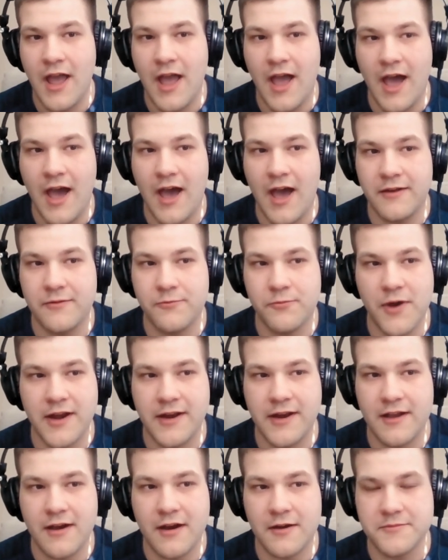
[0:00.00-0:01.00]
And when
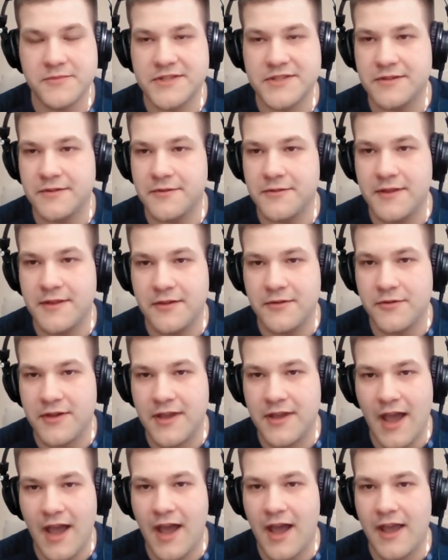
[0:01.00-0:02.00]
it comes to the
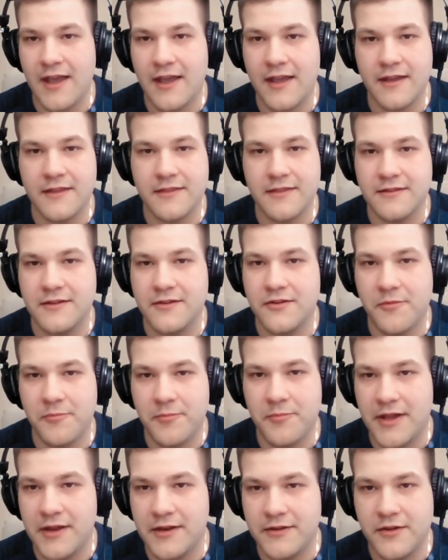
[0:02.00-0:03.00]
UK and
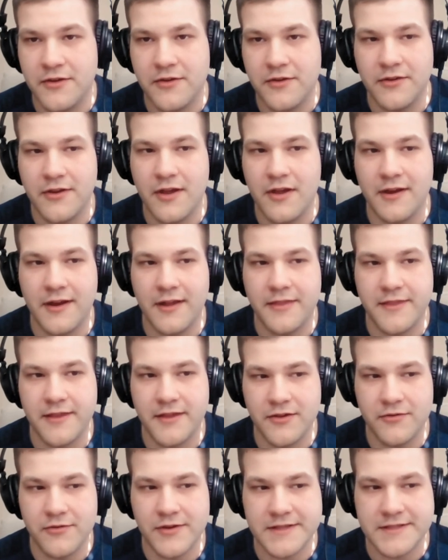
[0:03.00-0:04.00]
European Union and the
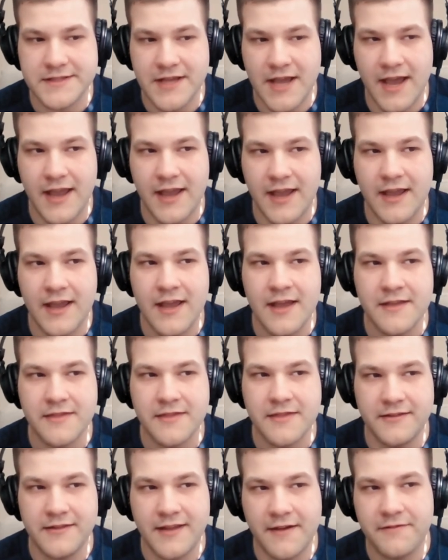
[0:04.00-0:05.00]
USA,
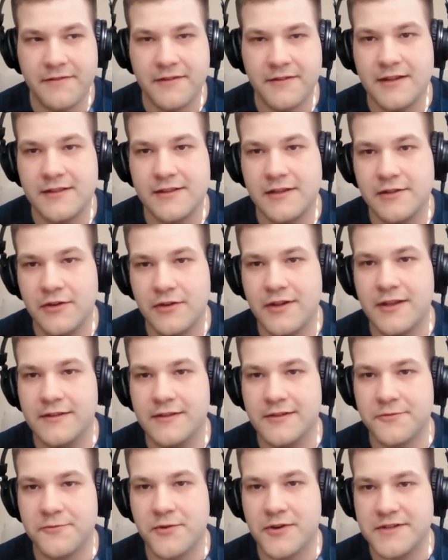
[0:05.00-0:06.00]
they're definitely looking
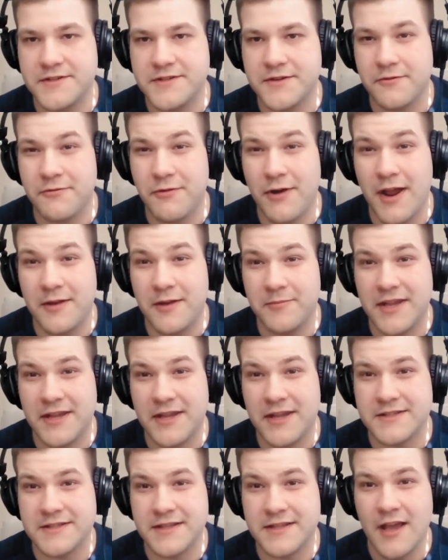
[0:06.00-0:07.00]
towards Ukraine
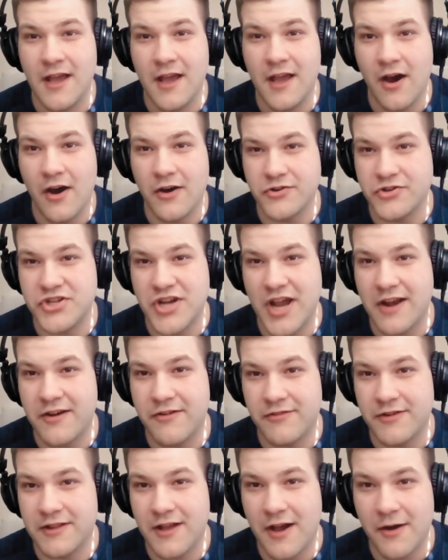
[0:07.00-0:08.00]
because on
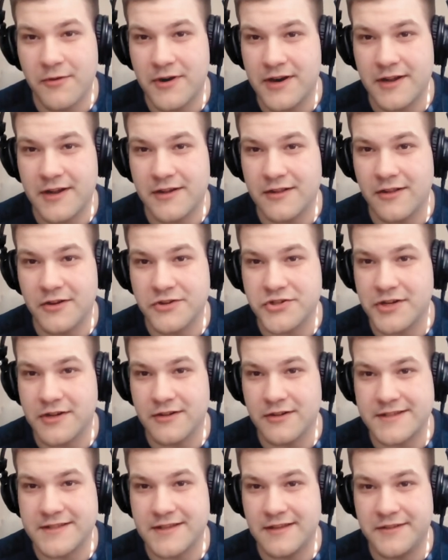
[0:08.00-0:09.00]
general, our
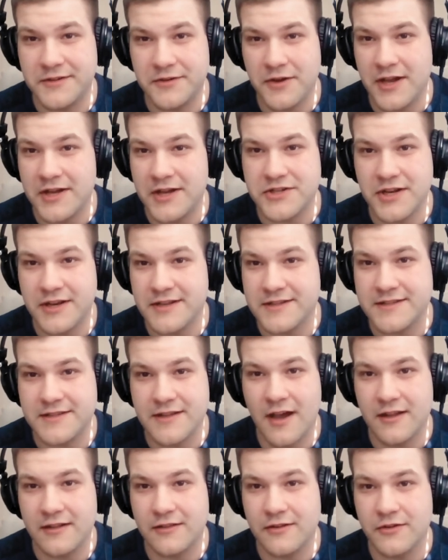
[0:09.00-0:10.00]
ecological situation is
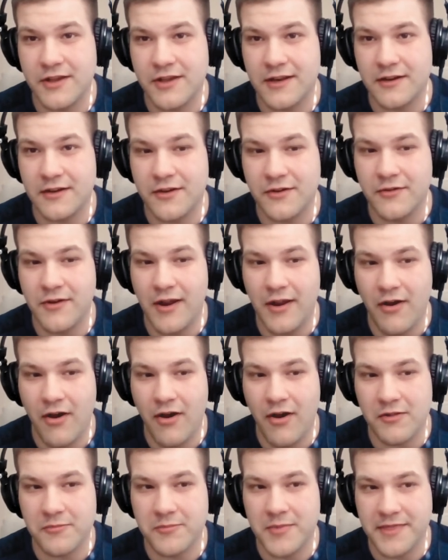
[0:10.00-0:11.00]
not looking good at
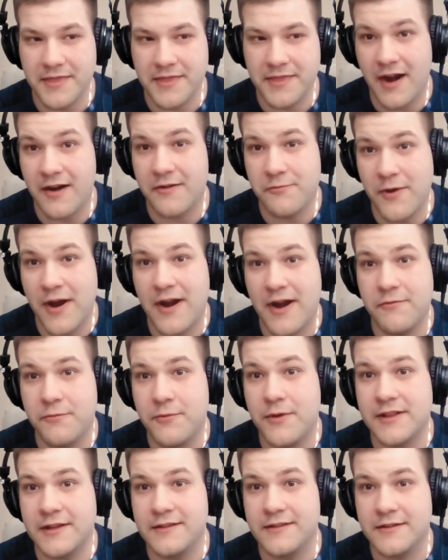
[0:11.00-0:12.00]
all, but they are very
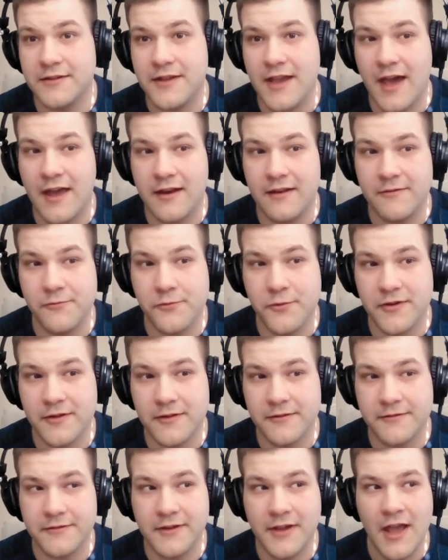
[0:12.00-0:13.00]
willing to get
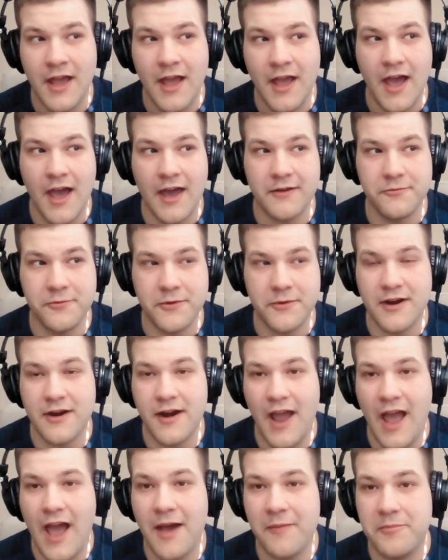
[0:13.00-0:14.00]
involved. And we are
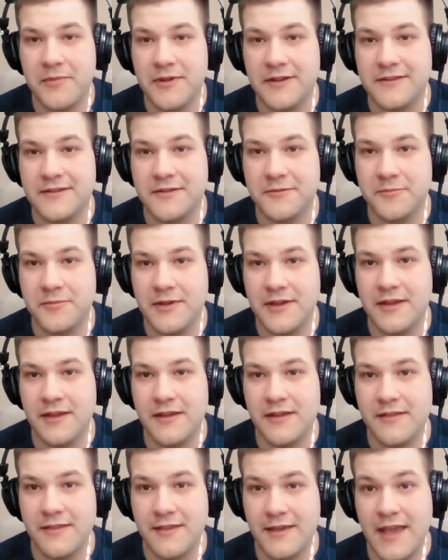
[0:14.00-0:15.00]
happy to
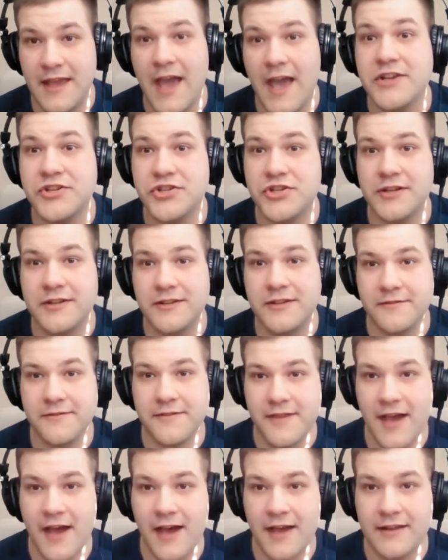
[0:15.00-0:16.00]
be the agent
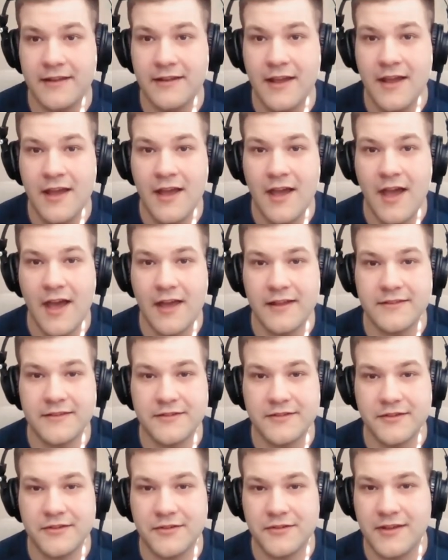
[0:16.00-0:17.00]
of that and
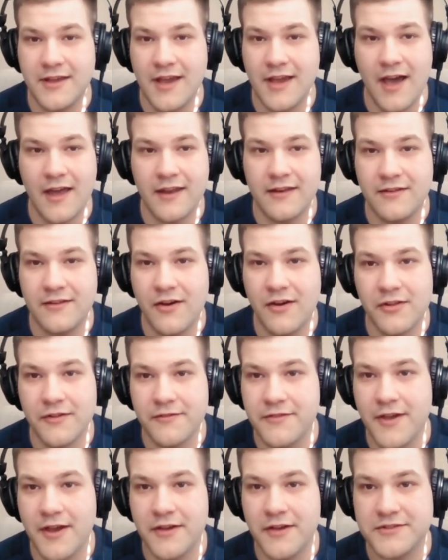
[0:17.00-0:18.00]
to get all
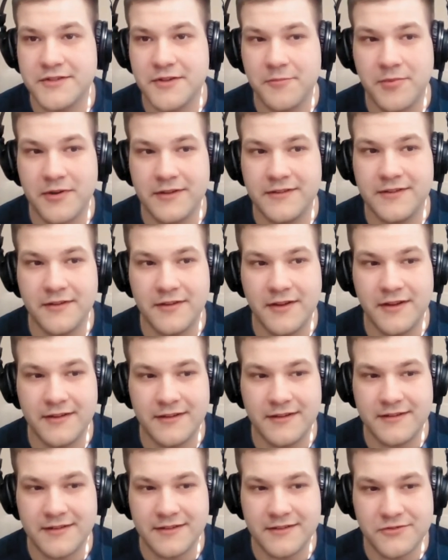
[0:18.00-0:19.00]
of those
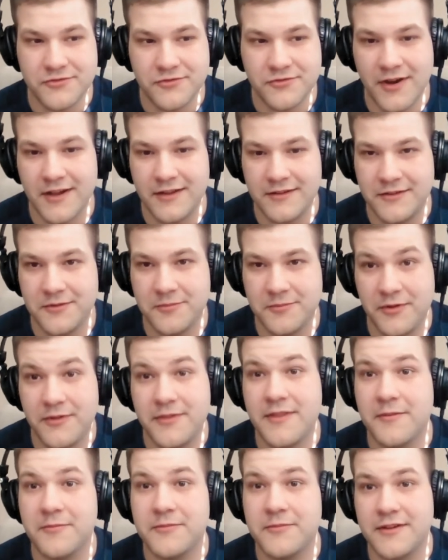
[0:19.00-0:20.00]
opportunities and try to
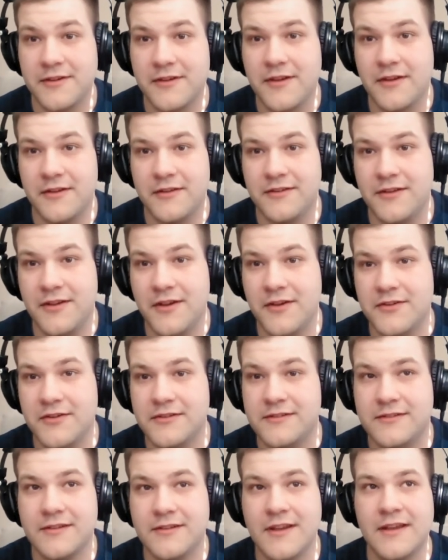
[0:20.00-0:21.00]
put them to good
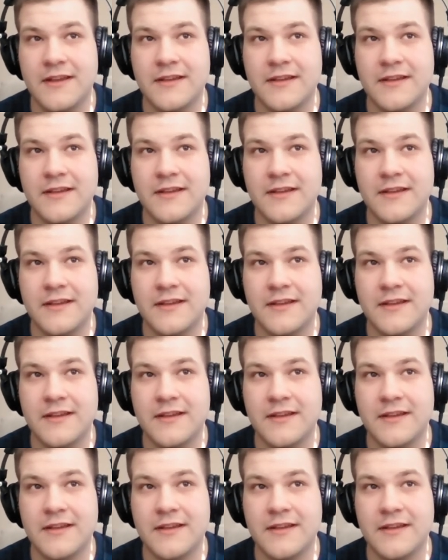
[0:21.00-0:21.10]
use.